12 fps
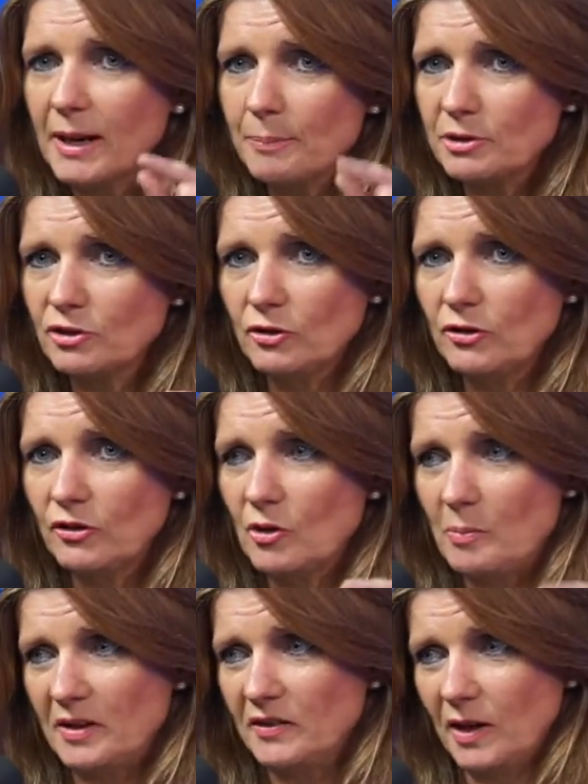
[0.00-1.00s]
but that apple juice
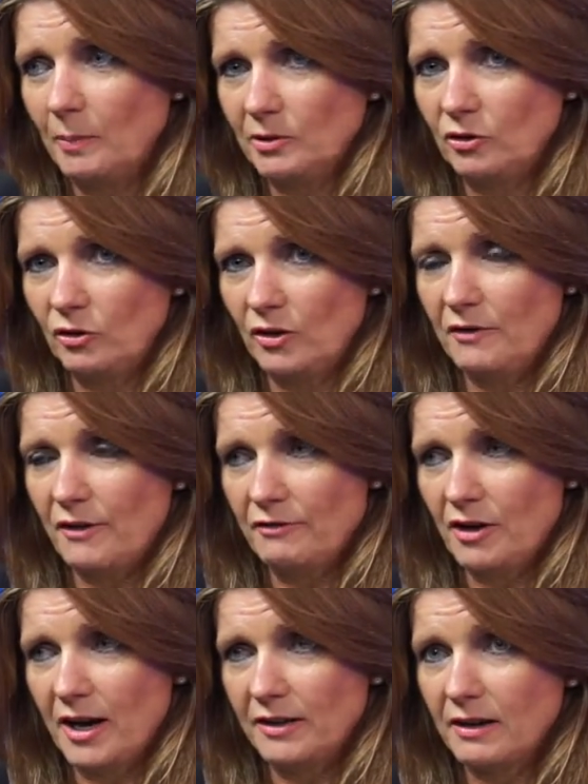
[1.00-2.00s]
is the best apple juice I've
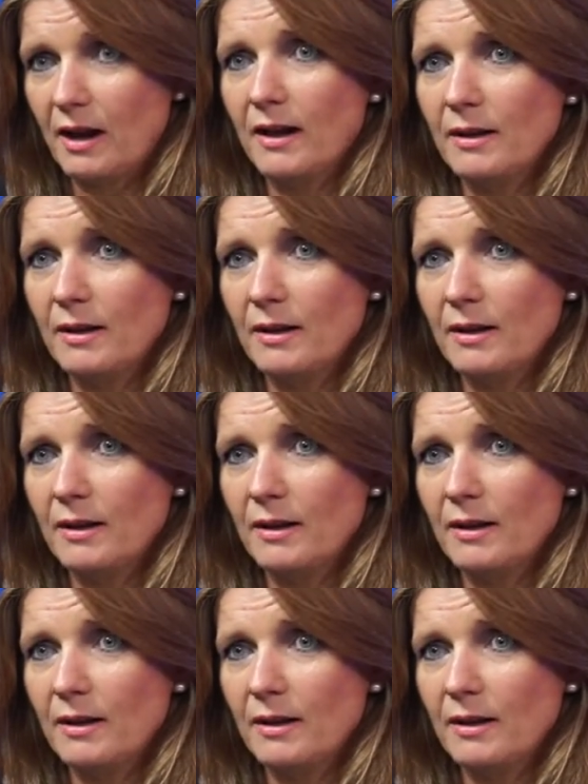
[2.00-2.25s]
ever had.